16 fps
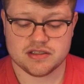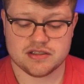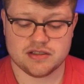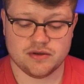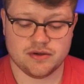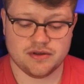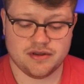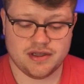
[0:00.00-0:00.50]

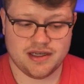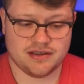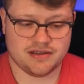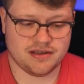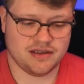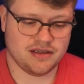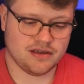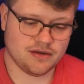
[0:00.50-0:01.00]
so
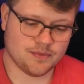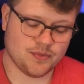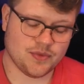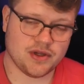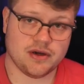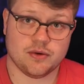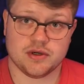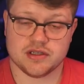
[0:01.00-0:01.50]
that in
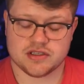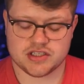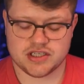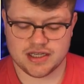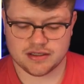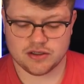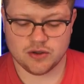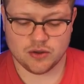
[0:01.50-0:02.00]
our
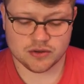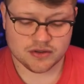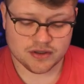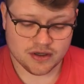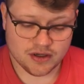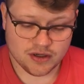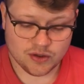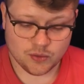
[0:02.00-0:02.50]
shared code
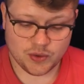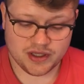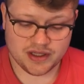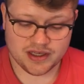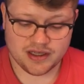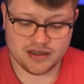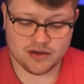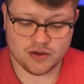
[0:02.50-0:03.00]
we
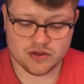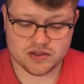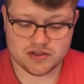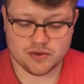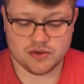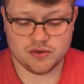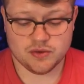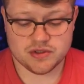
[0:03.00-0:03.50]
can
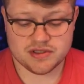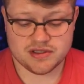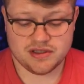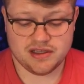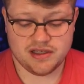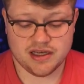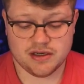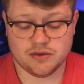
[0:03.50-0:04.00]
also use
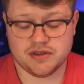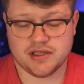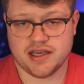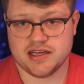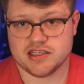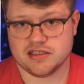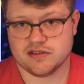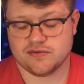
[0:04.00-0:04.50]
the
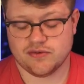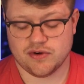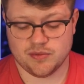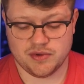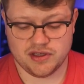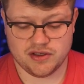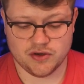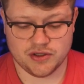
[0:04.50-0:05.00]
annotations
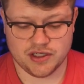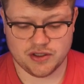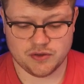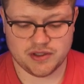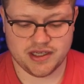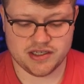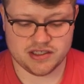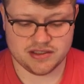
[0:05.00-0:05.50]
from the Koin
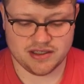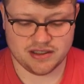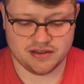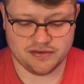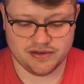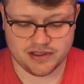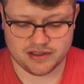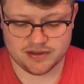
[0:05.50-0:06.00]
annotations
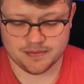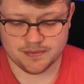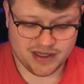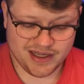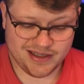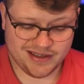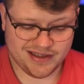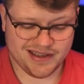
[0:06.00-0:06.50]
artifact.
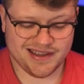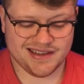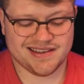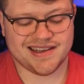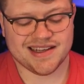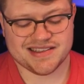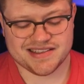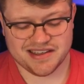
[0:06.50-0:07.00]
Then
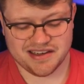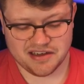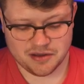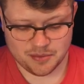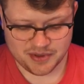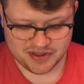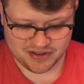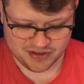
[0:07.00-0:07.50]
it gets a
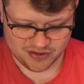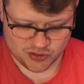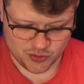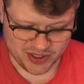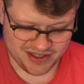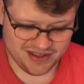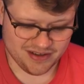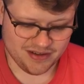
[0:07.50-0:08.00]
little bit
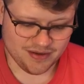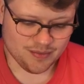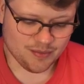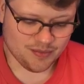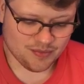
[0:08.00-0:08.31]
trickier.